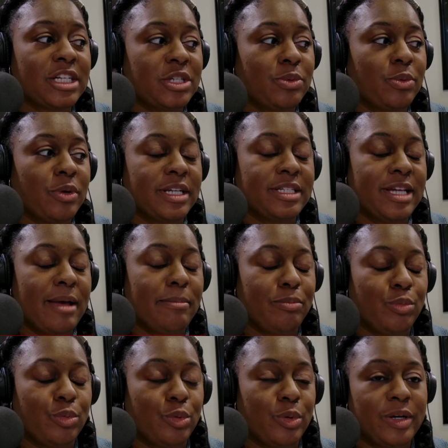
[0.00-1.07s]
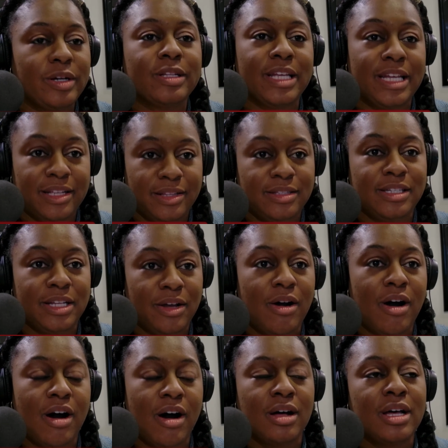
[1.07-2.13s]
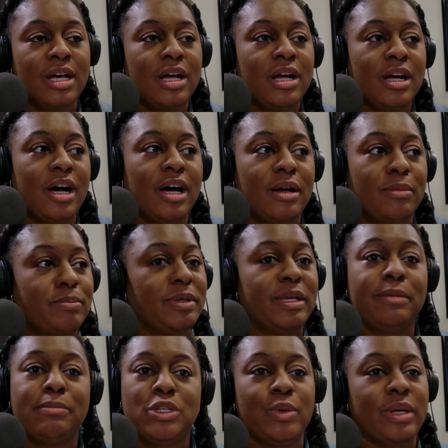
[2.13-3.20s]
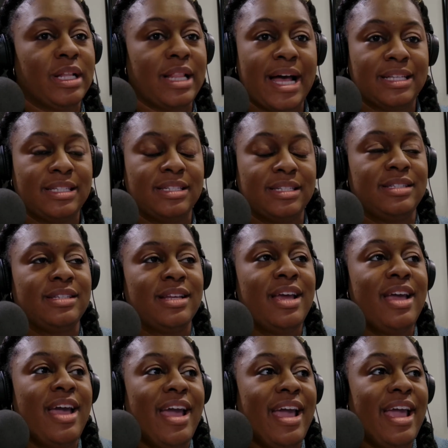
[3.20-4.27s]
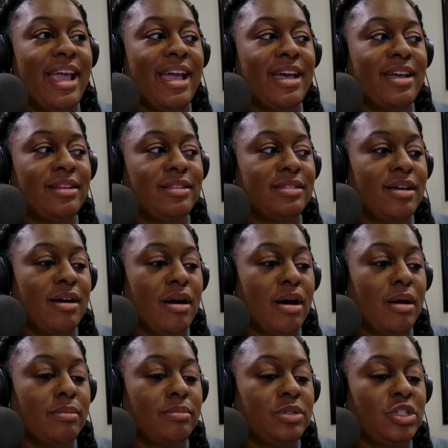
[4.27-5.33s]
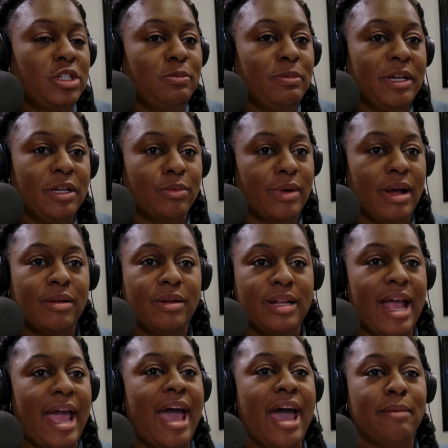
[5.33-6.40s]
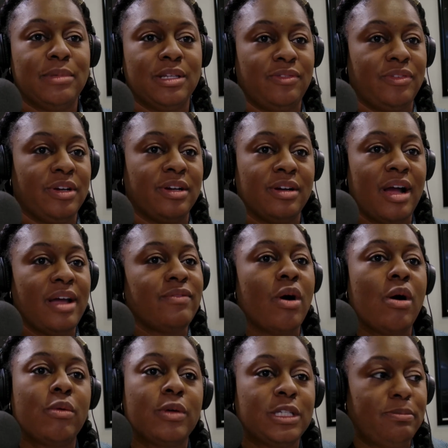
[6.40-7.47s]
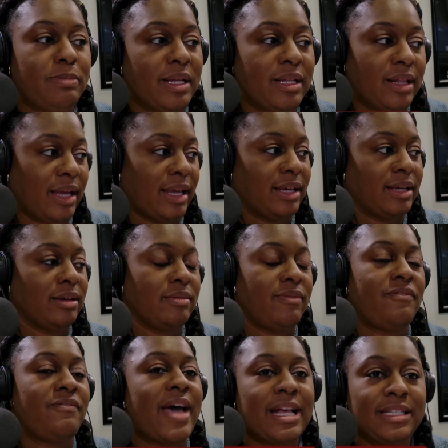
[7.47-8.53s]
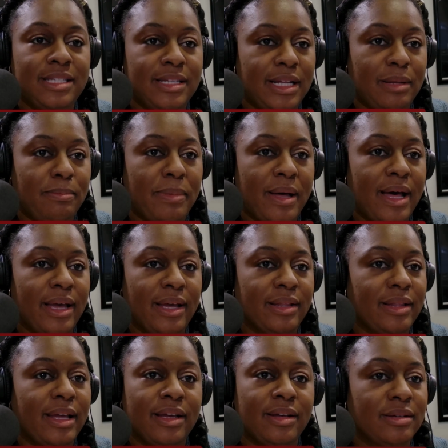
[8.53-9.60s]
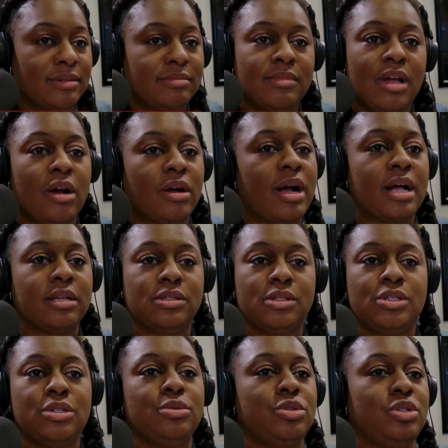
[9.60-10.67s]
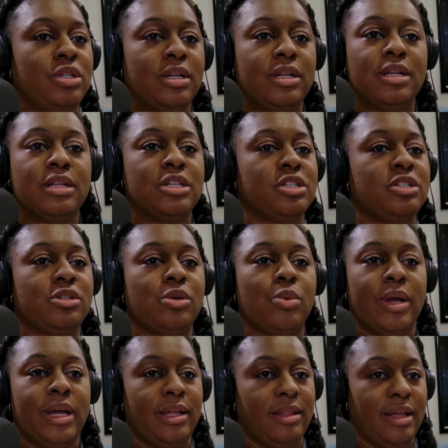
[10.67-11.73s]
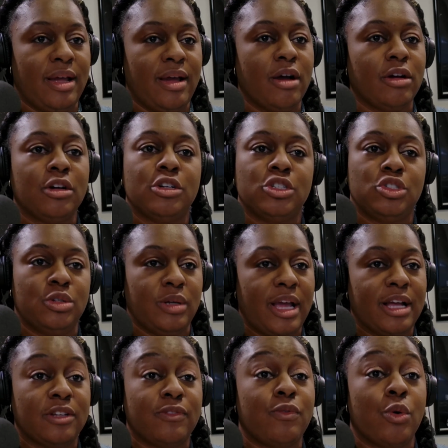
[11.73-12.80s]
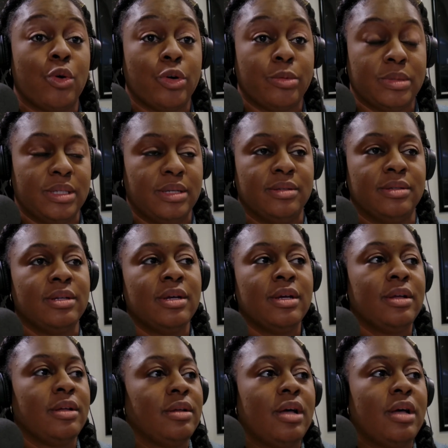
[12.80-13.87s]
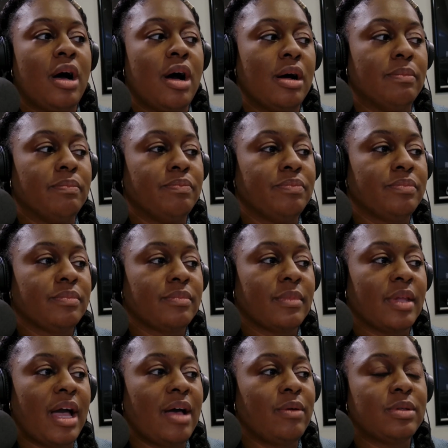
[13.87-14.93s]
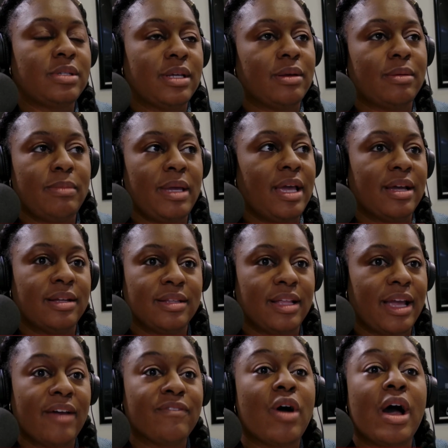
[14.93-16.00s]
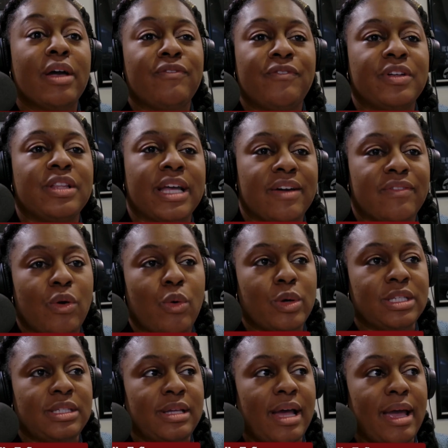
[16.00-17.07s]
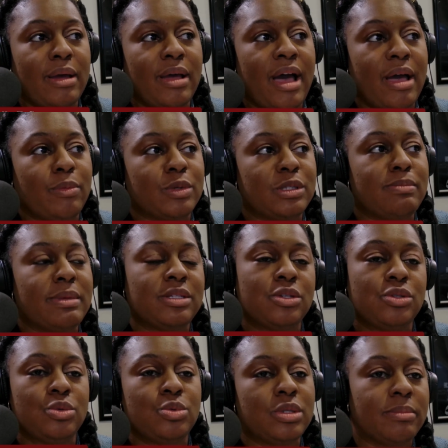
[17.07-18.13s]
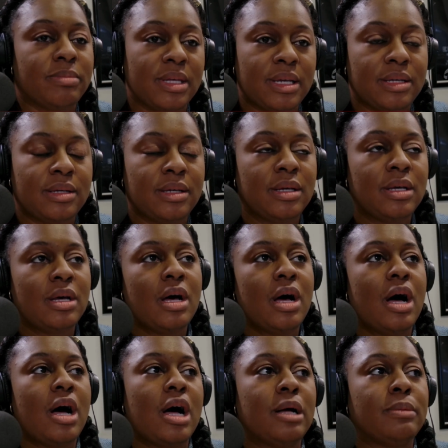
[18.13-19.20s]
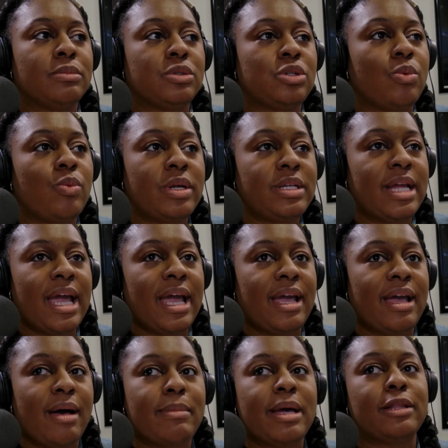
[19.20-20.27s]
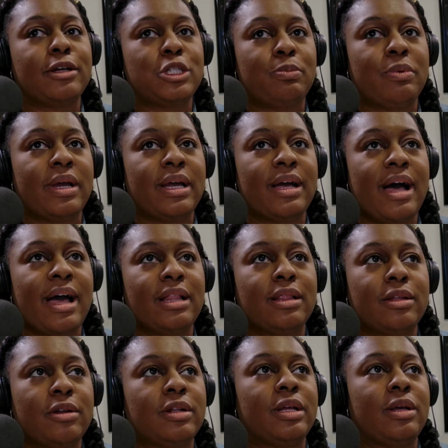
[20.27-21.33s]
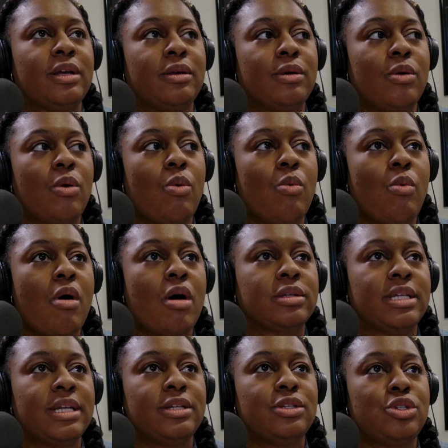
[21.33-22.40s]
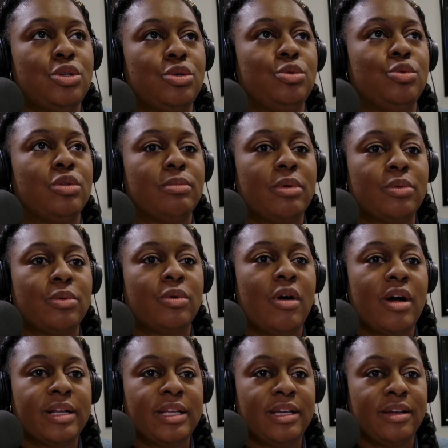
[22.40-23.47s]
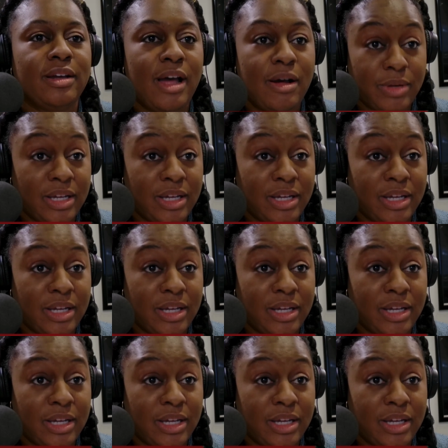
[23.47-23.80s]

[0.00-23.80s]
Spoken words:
actually working temporarily in City Hall in between classes. And just being around in that atmosphere, I've always been like fascinated by like our Constitution and just the way that our country has formed. And I was like, man, like I feel like I was meant to do something. So one day on my lunch break, I literally walked into the Monroe County